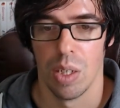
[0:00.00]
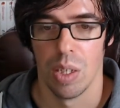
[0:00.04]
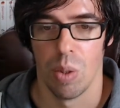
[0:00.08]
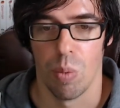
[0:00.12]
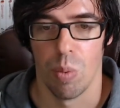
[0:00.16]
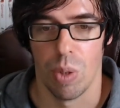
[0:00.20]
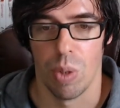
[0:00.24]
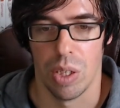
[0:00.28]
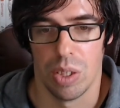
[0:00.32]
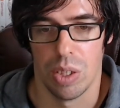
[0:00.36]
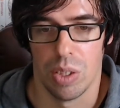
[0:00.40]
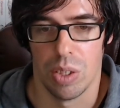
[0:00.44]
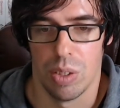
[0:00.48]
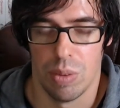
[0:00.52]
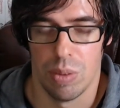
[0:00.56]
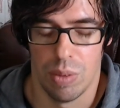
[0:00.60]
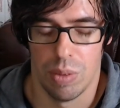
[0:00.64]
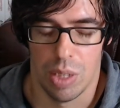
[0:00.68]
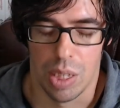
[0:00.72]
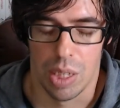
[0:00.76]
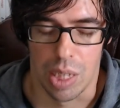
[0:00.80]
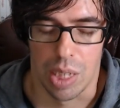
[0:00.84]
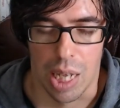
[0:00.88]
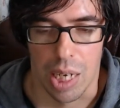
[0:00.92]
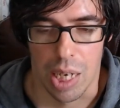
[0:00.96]
which
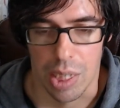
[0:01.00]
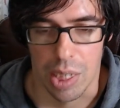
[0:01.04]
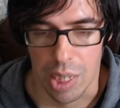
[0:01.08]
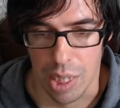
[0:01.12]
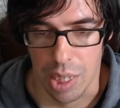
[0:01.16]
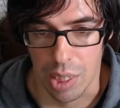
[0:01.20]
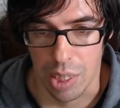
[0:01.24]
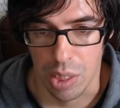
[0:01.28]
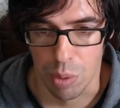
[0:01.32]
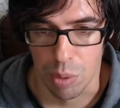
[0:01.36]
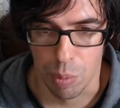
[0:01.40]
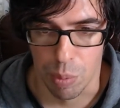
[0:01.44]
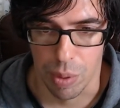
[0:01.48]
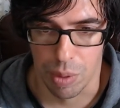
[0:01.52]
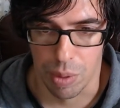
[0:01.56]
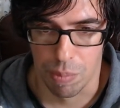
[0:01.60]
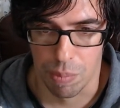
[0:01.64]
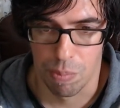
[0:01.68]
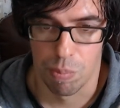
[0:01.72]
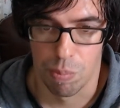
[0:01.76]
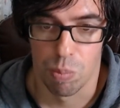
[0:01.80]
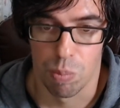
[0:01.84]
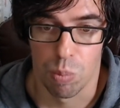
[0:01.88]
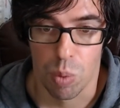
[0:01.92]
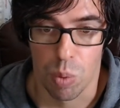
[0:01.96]
in that case we
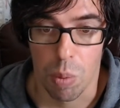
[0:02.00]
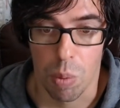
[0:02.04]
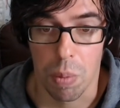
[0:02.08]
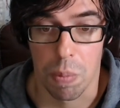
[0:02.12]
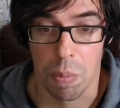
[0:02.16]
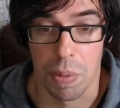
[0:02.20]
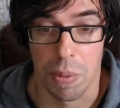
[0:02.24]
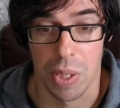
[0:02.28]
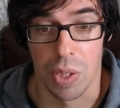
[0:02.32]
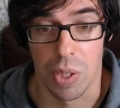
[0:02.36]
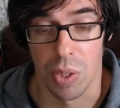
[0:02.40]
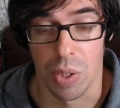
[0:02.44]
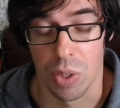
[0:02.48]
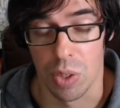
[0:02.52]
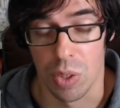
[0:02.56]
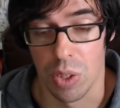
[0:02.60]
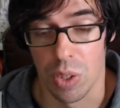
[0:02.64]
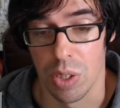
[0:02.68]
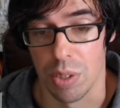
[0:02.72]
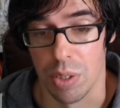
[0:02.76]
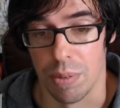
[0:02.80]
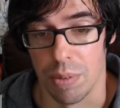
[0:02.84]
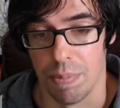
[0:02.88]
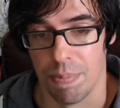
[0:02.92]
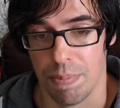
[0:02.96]
probably could
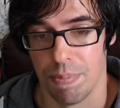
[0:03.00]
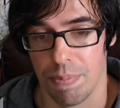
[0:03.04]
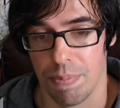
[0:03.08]
do.